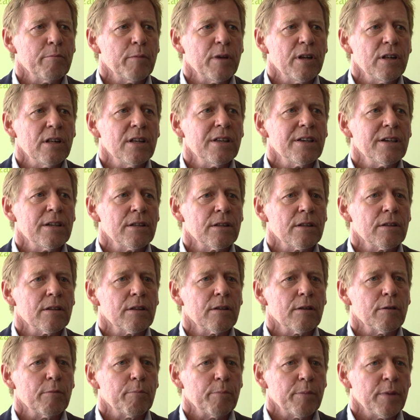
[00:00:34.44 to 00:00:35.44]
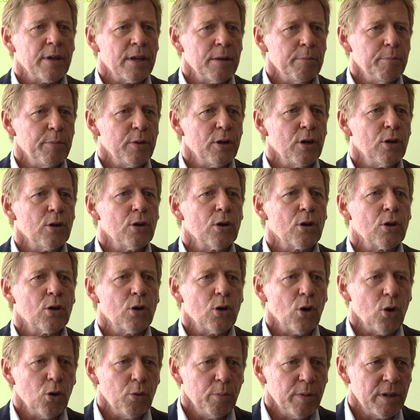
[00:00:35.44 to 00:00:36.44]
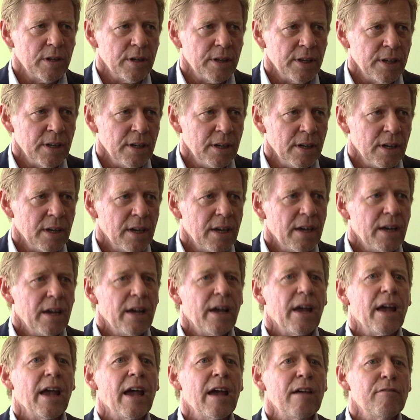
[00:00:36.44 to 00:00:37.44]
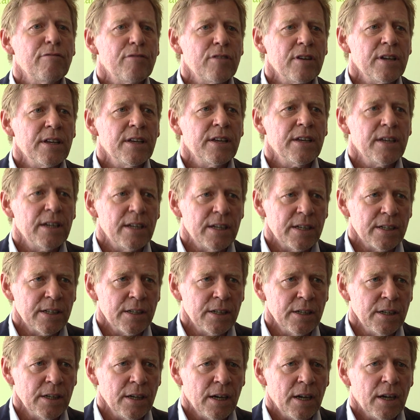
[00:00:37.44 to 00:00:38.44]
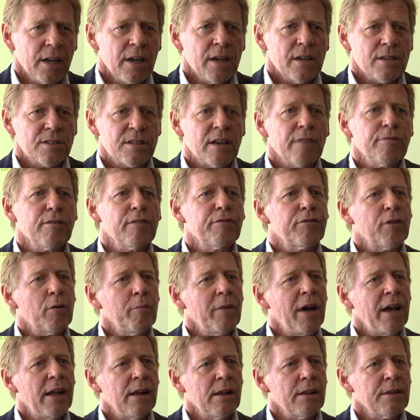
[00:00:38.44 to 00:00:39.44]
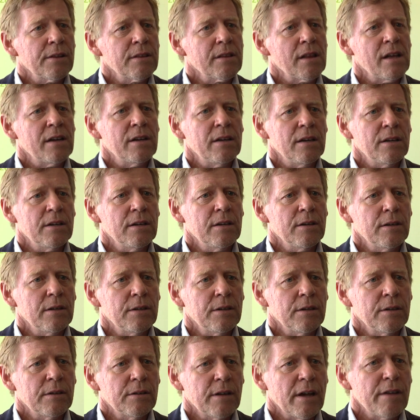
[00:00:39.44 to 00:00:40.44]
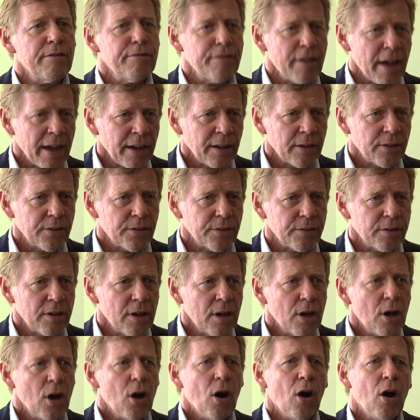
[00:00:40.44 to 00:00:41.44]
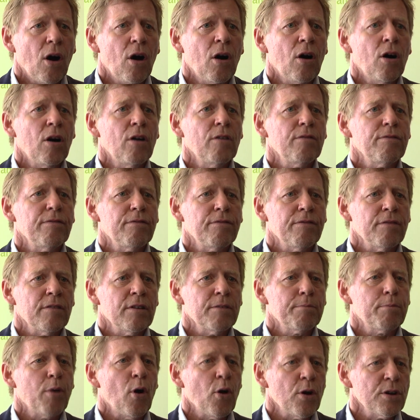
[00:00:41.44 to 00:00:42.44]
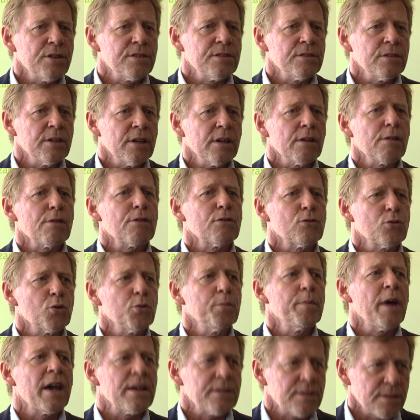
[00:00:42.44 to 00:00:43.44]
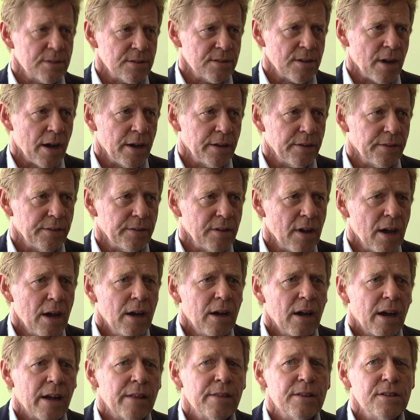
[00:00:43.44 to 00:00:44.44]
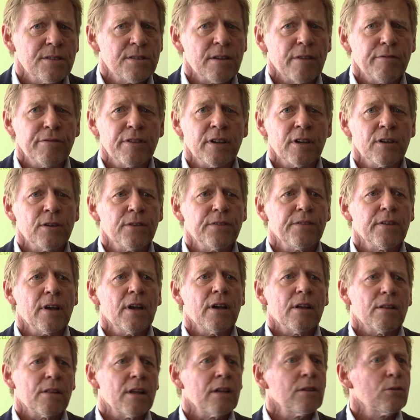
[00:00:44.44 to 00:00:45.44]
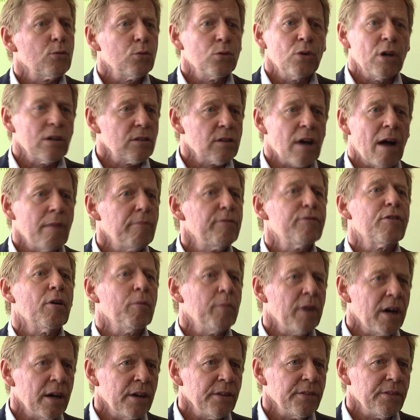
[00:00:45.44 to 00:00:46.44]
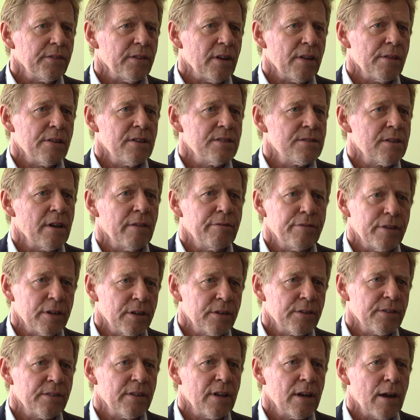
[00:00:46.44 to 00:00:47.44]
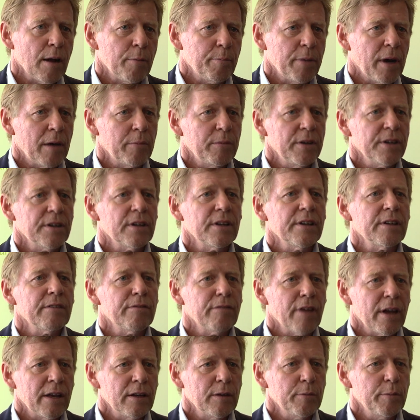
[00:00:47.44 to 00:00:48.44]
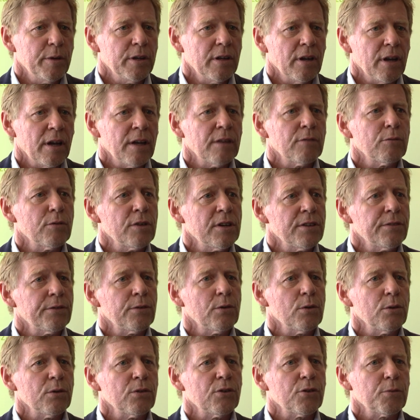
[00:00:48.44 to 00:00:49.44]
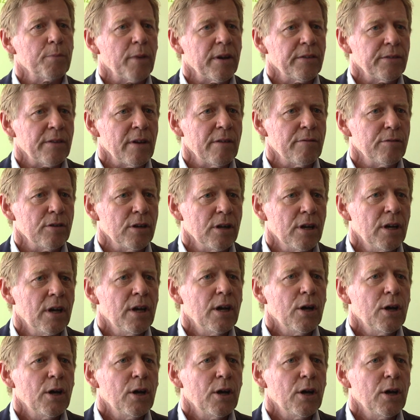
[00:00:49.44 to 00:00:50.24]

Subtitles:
million people globally every year suffer from health effects of poisoning through pesticides. And these are figures that do not come from us. These are figures that are publicly available and researched by several